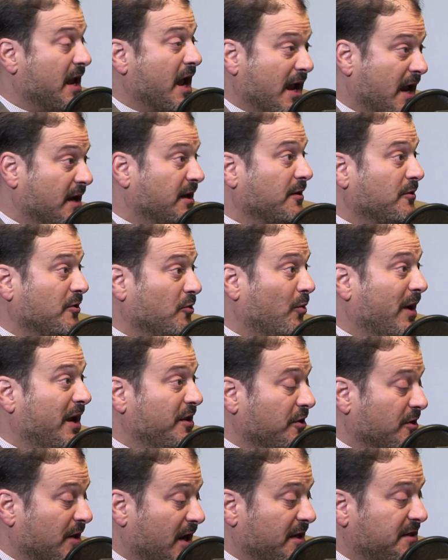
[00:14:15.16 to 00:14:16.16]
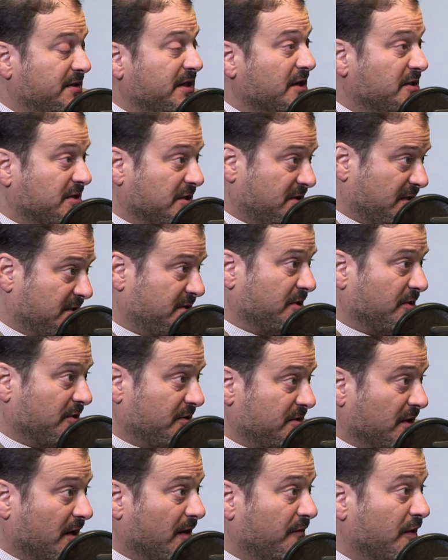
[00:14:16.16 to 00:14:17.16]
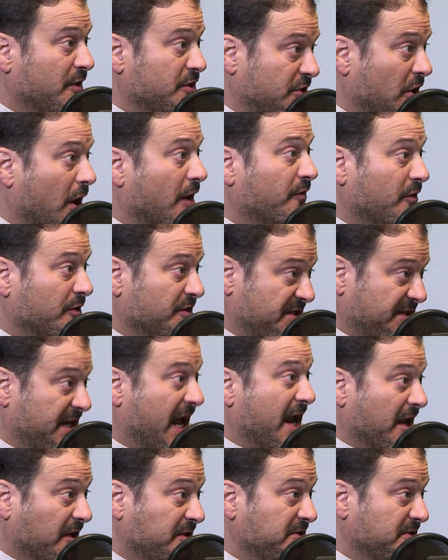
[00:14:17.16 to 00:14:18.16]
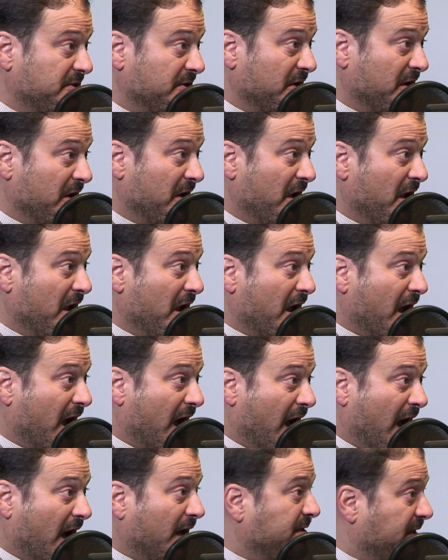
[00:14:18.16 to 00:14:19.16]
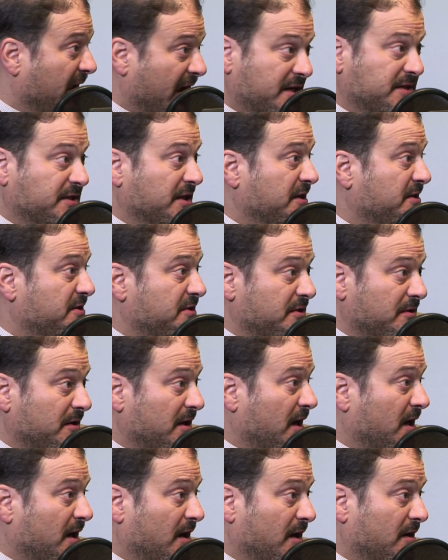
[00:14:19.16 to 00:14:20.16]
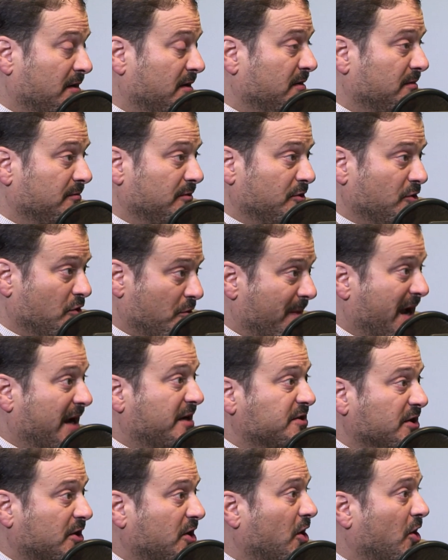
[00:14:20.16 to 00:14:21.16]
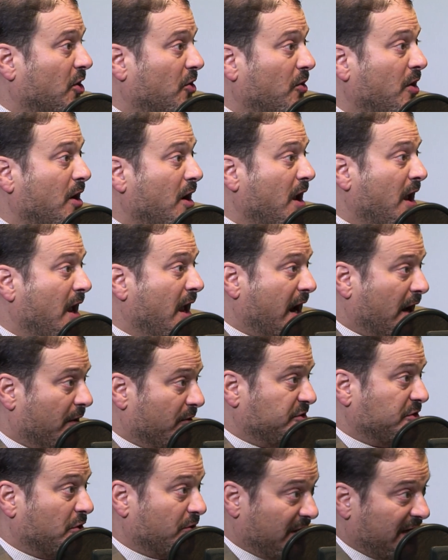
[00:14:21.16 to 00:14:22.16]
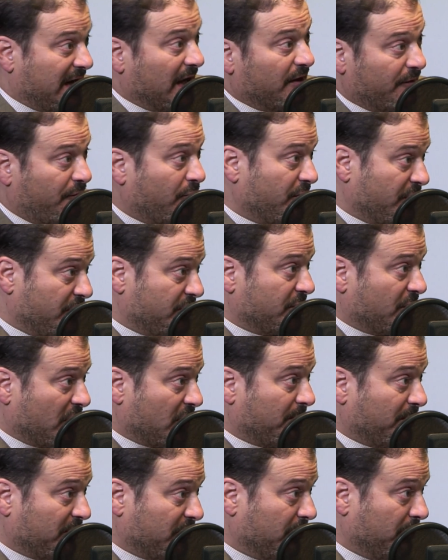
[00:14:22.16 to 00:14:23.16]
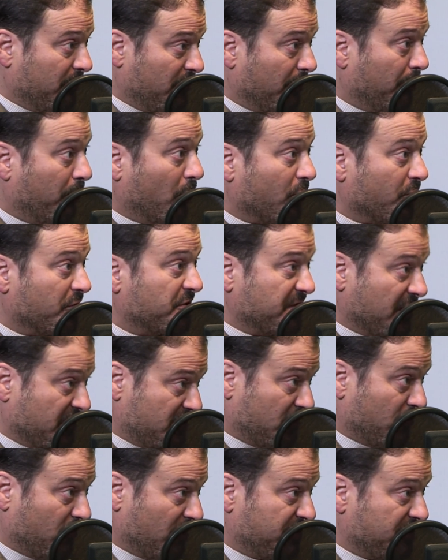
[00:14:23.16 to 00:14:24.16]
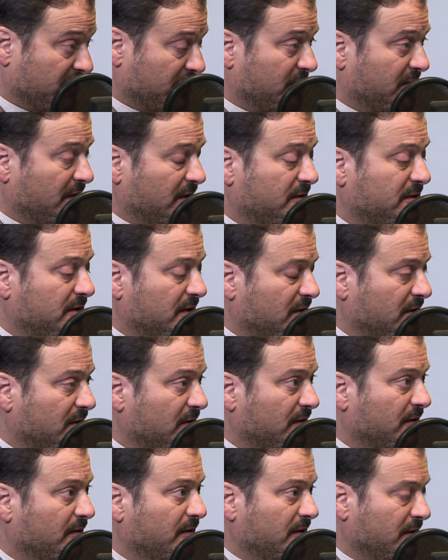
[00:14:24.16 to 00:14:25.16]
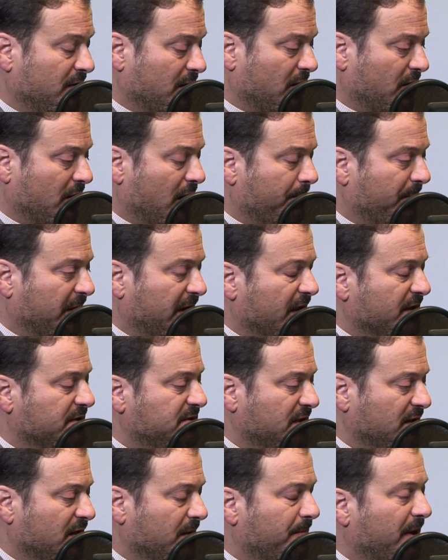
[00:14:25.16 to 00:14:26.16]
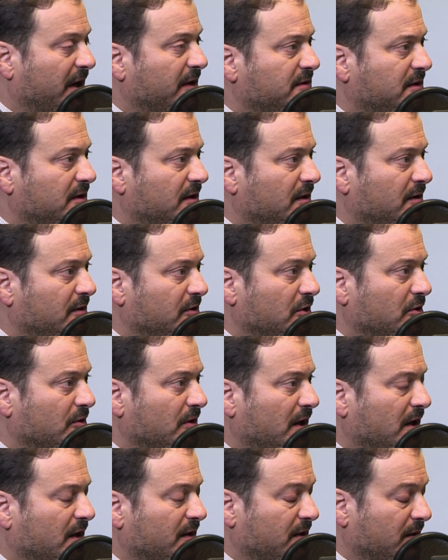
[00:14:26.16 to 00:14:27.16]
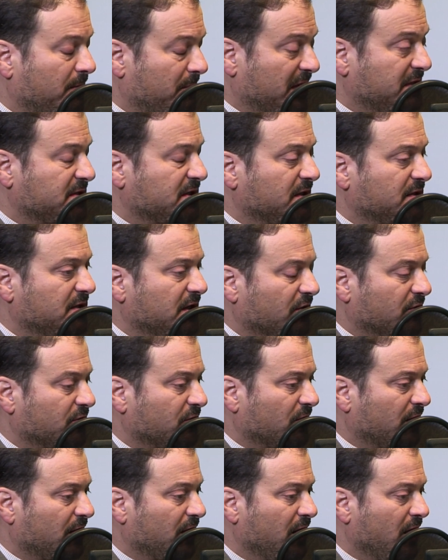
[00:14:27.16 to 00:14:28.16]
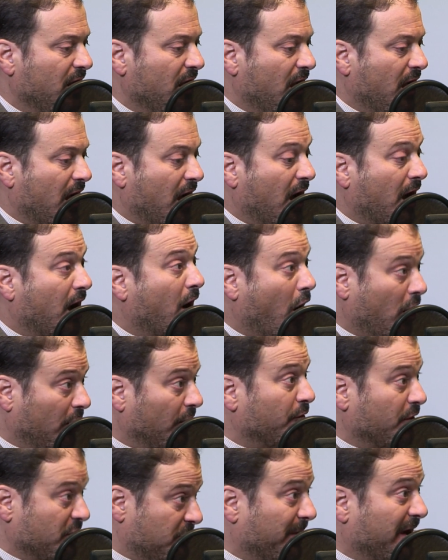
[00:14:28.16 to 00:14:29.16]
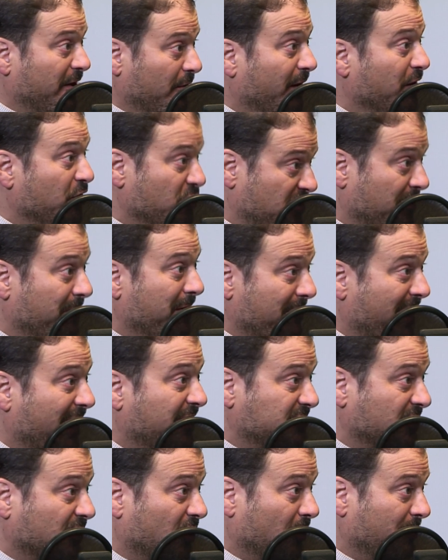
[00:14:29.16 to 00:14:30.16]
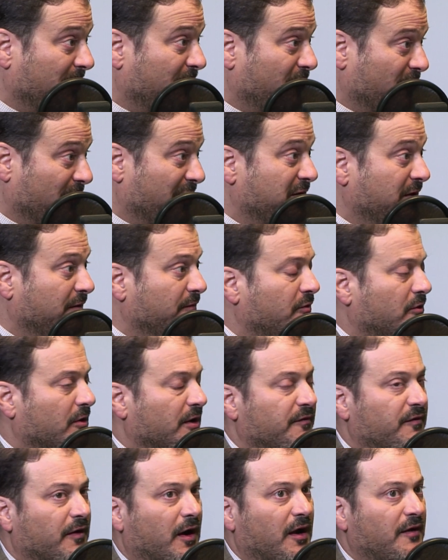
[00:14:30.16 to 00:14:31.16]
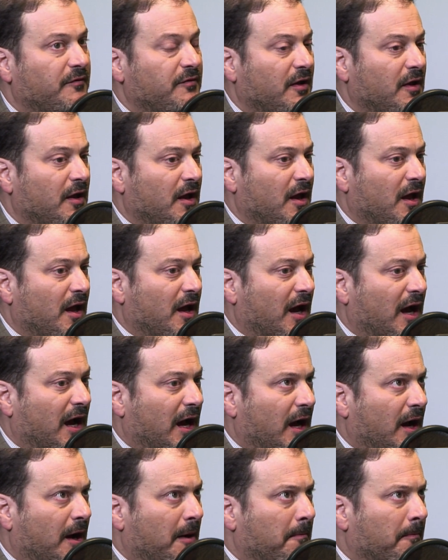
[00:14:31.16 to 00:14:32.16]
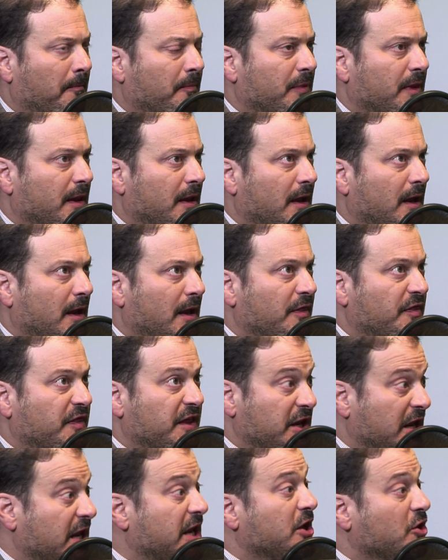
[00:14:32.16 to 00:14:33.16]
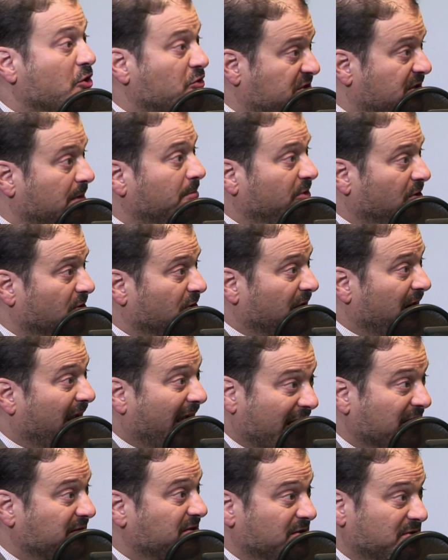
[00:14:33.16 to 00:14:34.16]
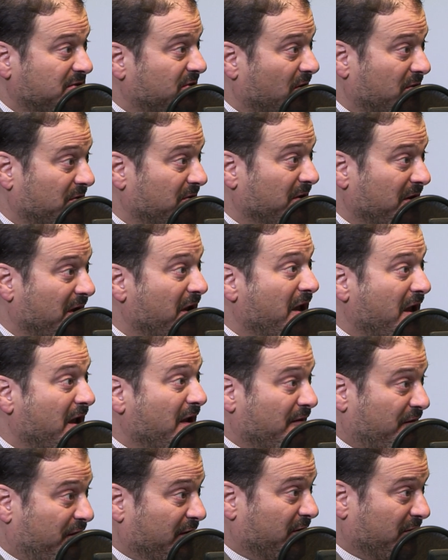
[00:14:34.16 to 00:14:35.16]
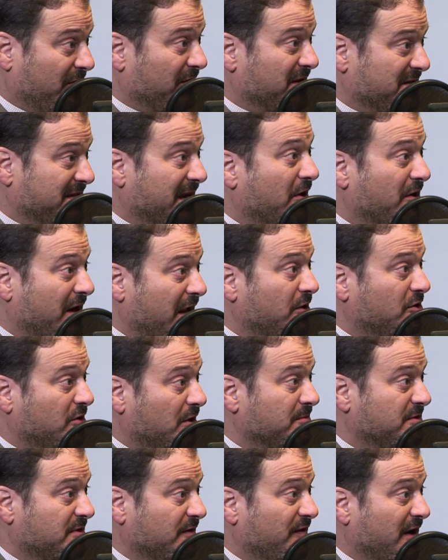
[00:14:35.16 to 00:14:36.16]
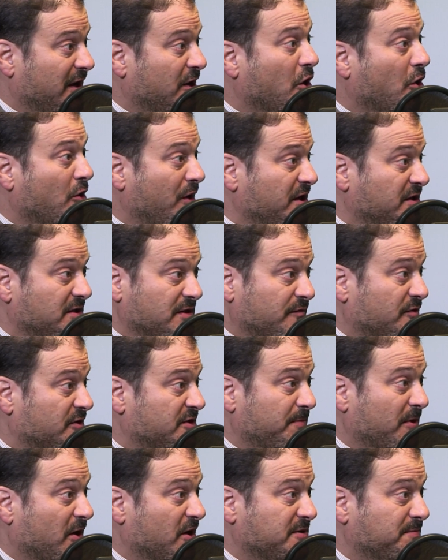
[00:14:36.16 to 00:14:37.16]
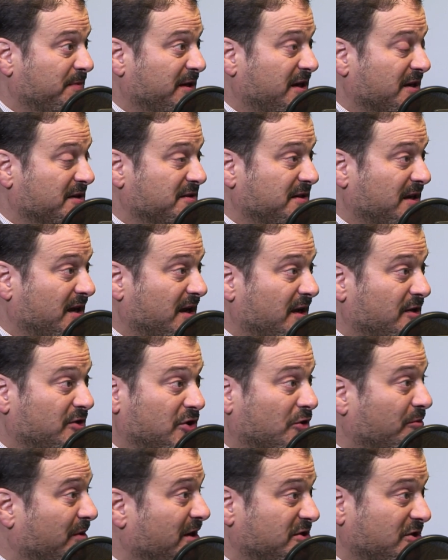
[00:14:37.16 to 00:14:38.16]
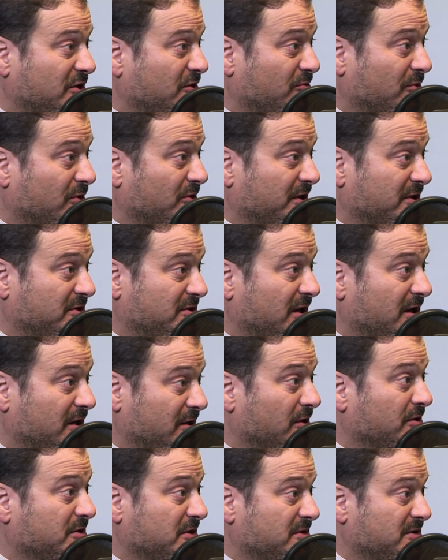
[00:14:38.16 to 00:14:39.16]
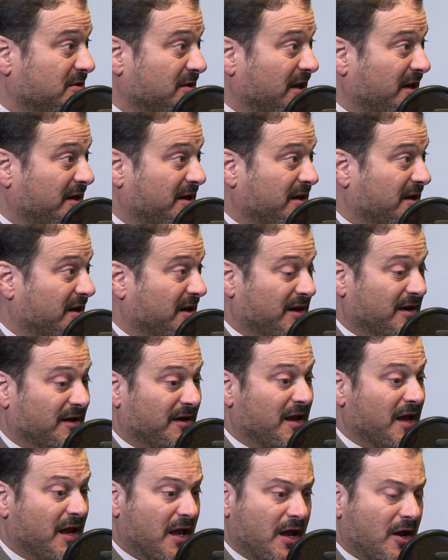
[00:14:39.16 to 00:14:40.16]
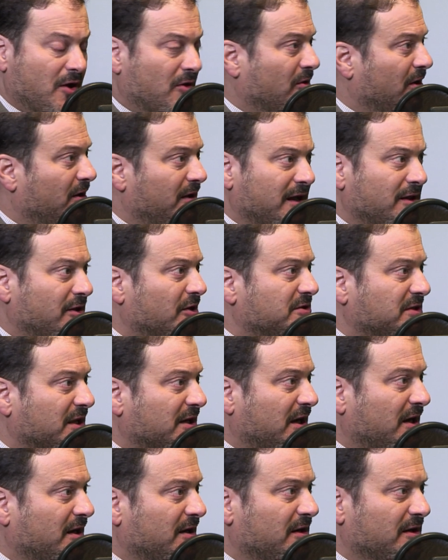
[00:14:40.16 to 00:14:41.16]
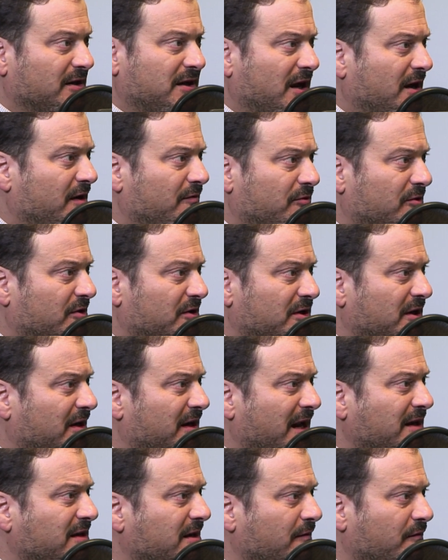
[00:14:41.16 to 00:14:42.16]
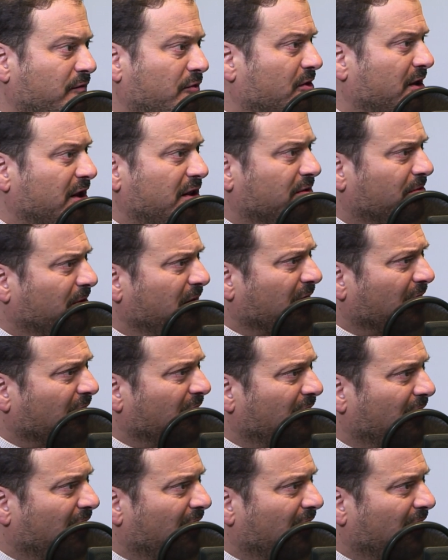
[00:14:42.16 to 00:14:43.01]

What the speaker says: Yeah, and in a way, the United States is a series of sovereign states, Texas, New Mexico, Arizona, and California, to talk about the border states, the ones that are up against and abut the Mexican territory, all of which, by the way, used to be Mexico before 1845. the EU similarly has to start figuring this out in terms of a cohesive response, because to the rest of the world, it looks like a kind of we're in 1943,